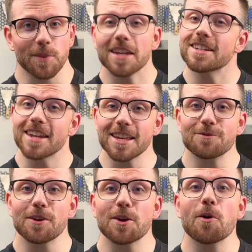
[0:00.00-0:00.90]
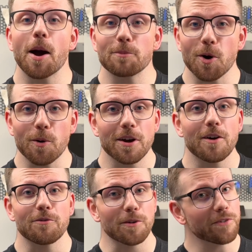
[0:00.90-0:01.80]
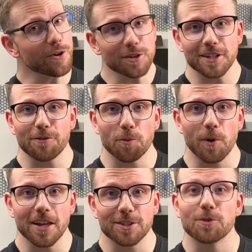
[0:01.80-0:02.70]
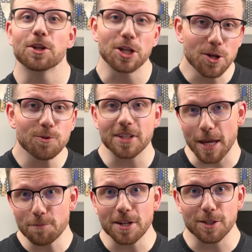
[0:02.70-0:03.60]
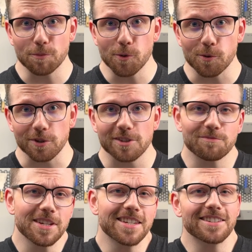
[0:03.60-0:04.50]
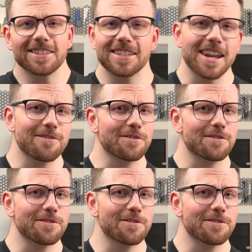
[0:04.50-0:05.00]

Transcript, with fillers: In today's video, I'm going over various different ways you can use empty spools instead of